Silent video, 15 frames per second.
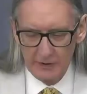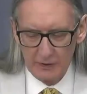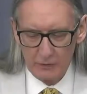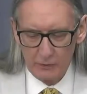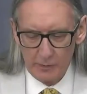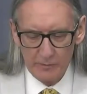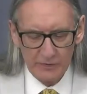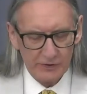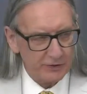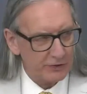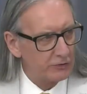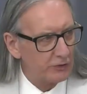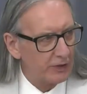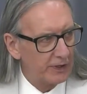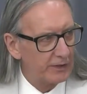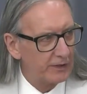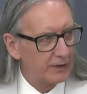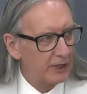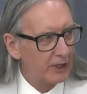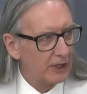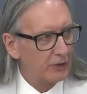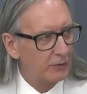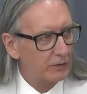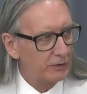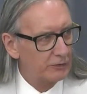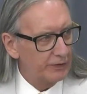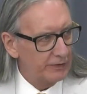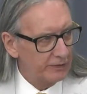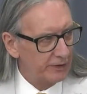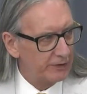here would be Mr. Craig, who had
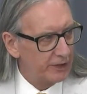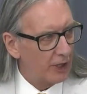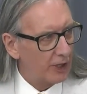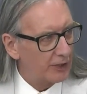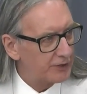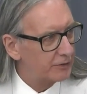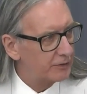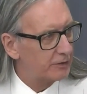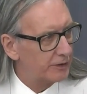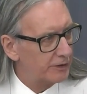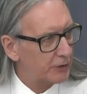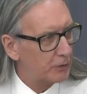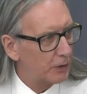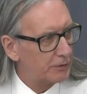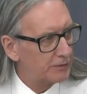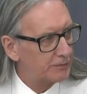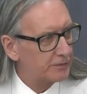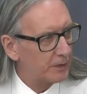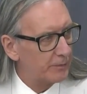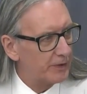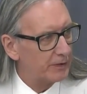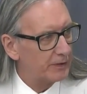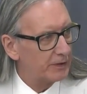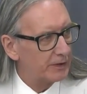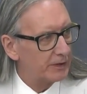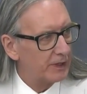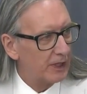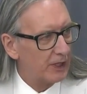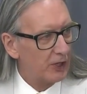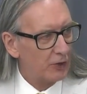written in the article that you quoted from earlier,
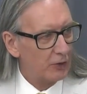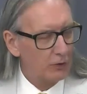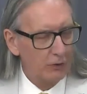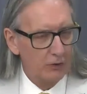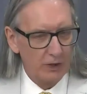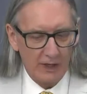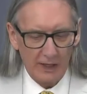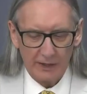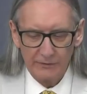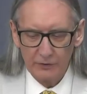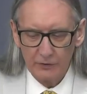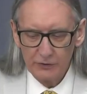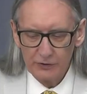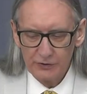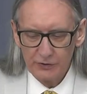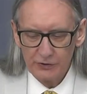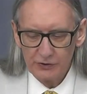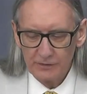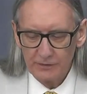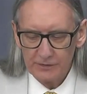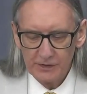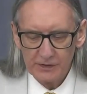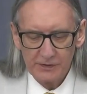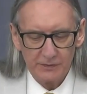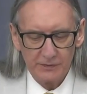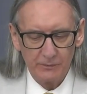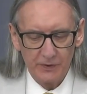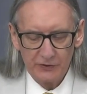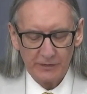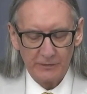who acknowledged that
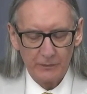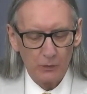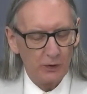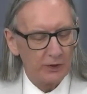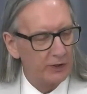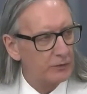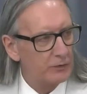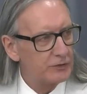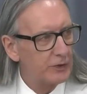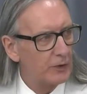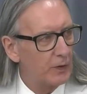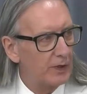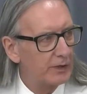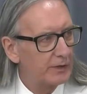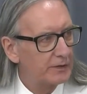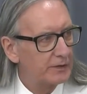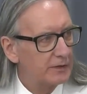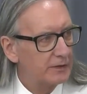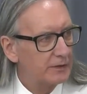shift working was required.